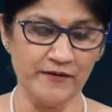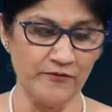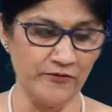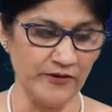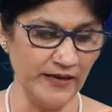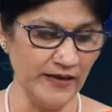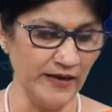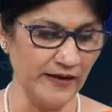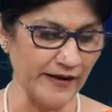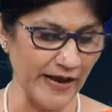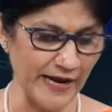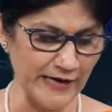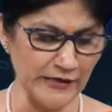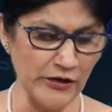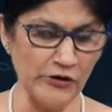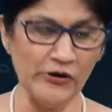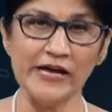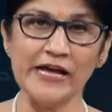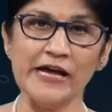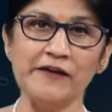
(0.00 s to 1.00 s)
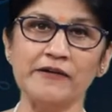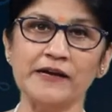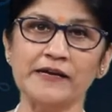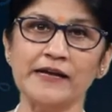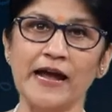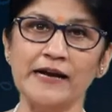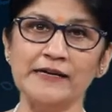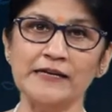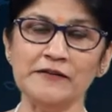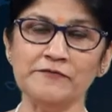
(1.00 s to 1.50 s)
Okay, right now I have a
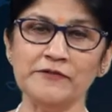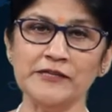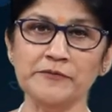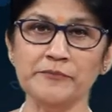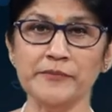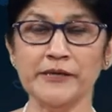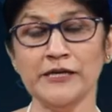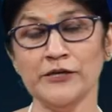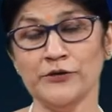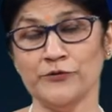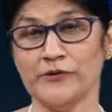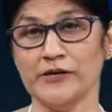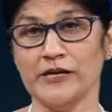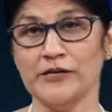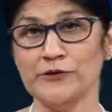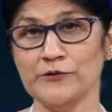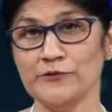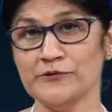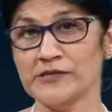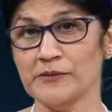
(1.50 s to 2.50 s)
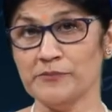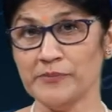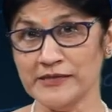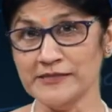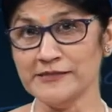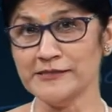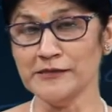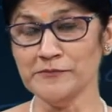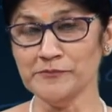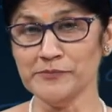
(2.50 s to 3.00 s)
candle with me. You can use a
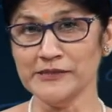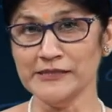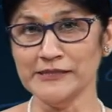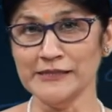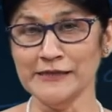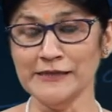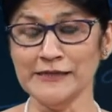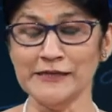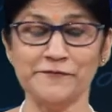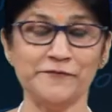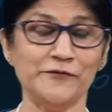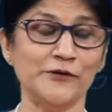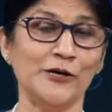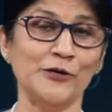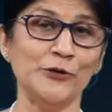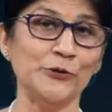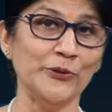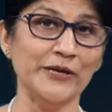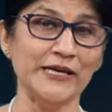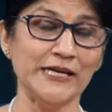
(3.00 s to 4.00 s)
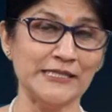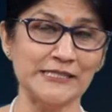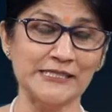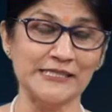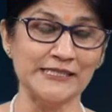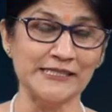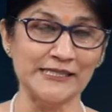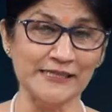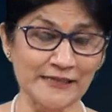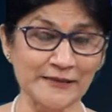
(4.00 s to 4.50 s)
Bunsen burner if you are doing it
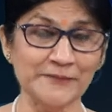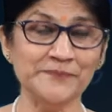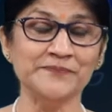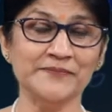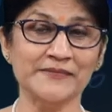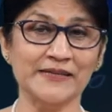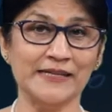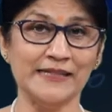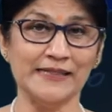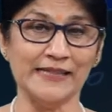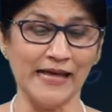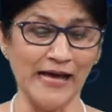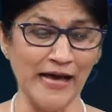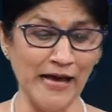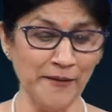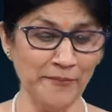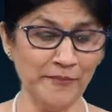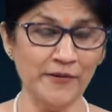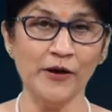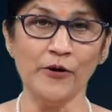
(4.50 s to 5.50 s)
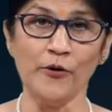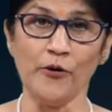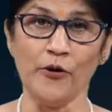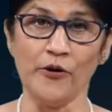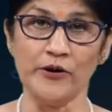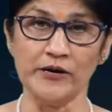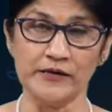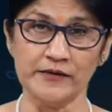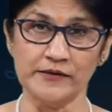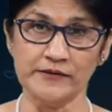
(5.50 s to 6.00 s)
in the lab,
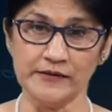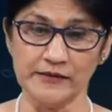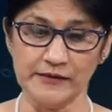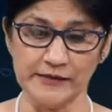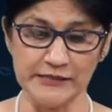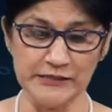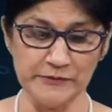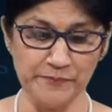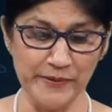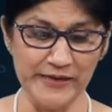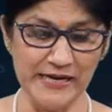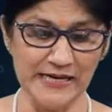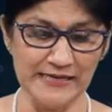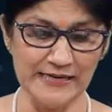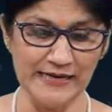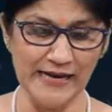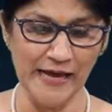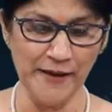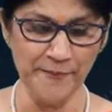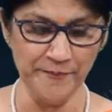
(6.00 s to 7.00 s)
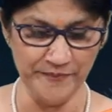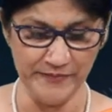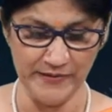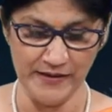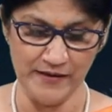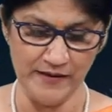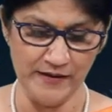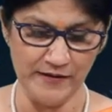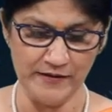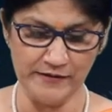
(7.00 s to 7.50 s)
or a spirit lamp.
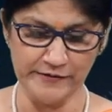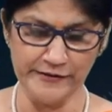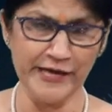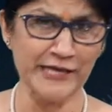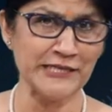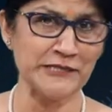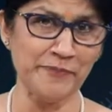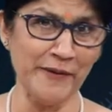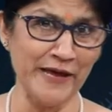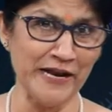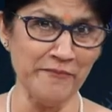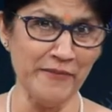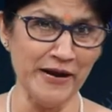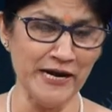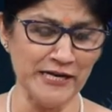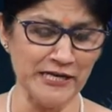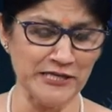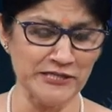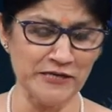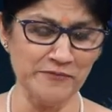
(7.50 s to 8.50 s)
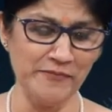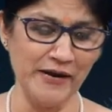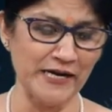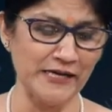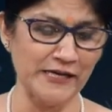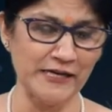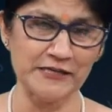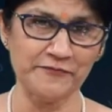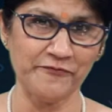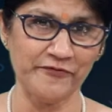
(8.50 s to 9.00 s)
The experimentation, my
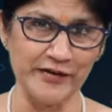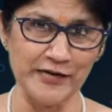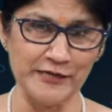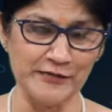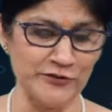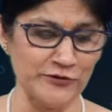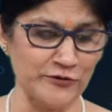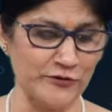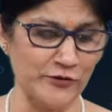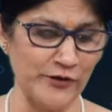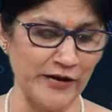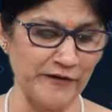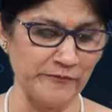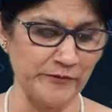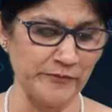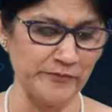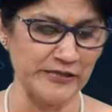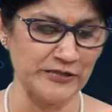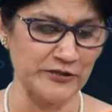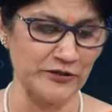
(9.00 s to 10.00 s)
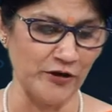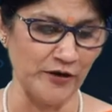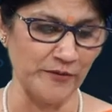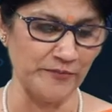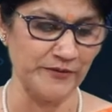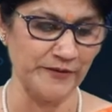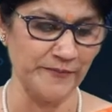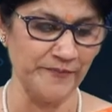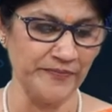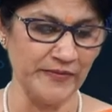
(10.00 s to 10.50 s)
dear friends, should never be
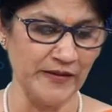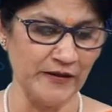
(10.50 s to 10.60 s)
stopped.